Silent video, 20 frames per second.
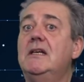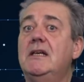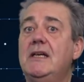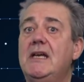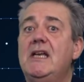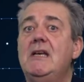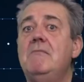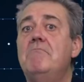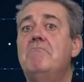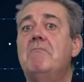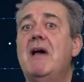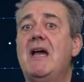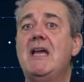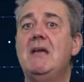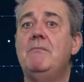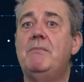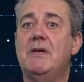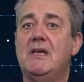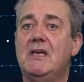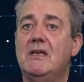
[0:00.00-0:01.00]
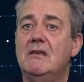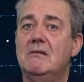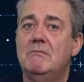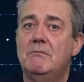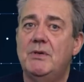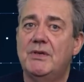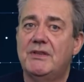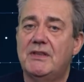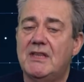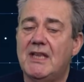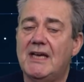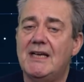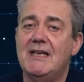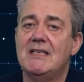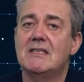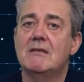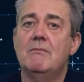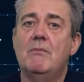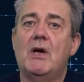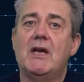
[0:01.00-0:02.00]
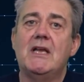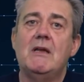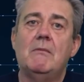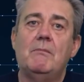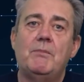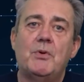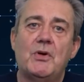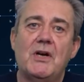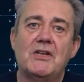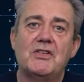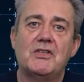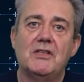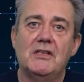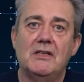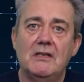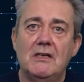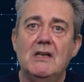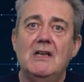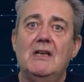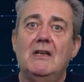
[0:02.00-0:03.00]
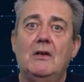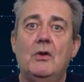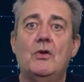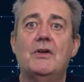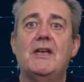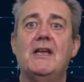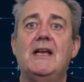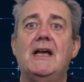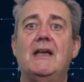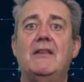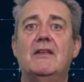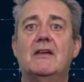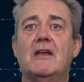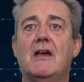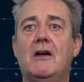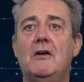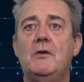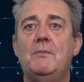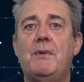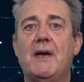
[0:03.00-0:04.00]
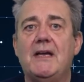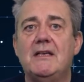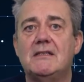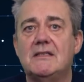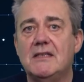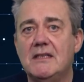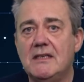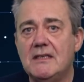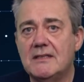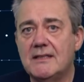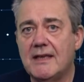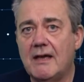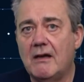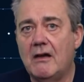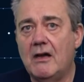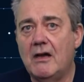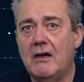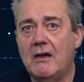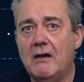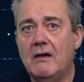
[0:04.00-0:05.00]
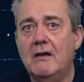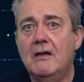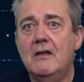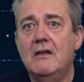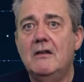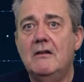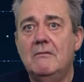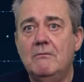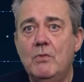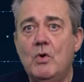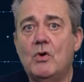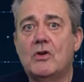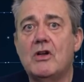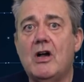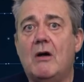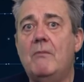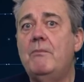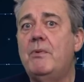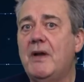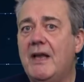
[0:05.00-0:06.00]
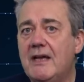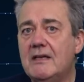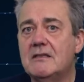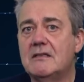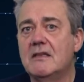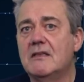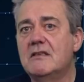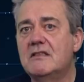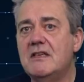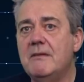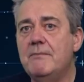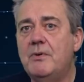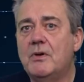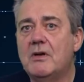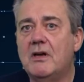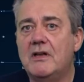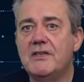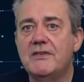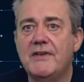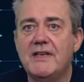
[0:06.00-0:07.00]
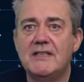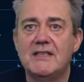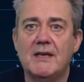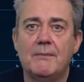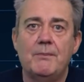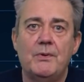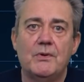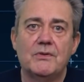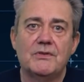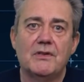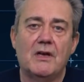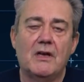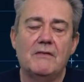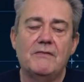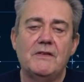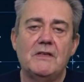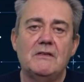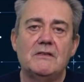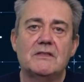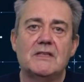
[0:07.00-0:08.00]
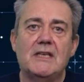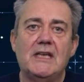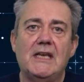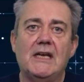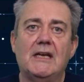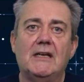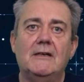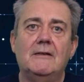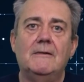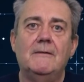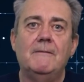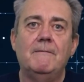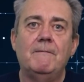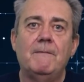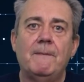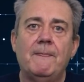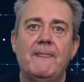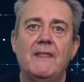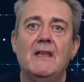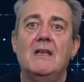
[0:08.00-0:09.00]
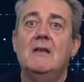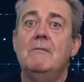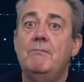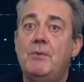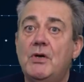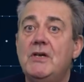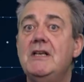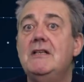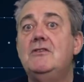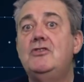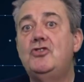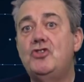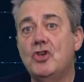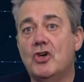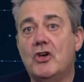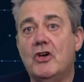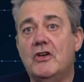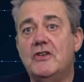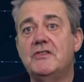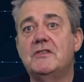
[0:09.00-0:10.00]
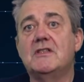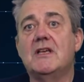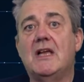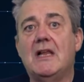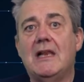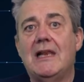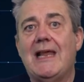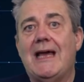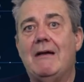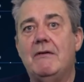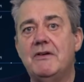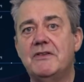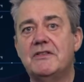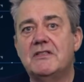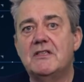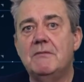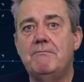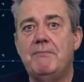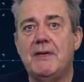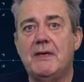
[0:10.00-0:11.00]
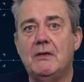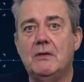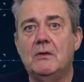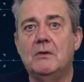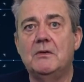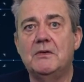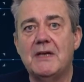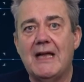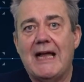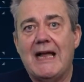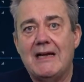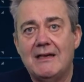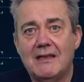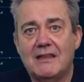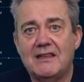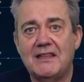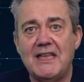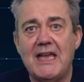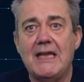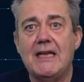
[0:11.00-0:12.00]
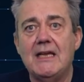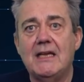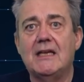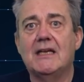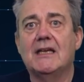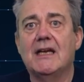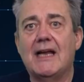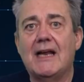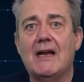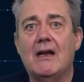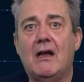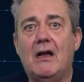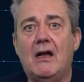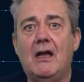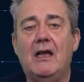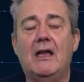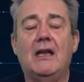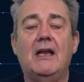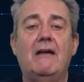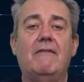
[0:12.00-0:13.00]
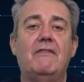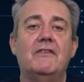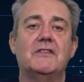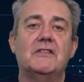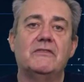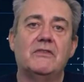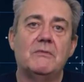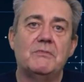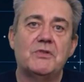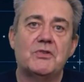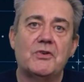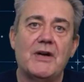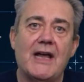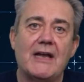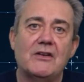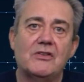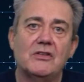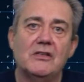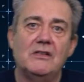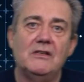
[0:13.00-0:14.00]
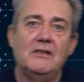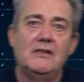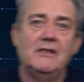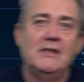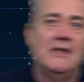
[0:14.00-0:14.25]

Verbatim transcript: It may be, but that isn't my impression looking at the code bases that are more complex than the simple kinds of examples that I've used here. But it does allow us to build and think at higher levels of abstraction,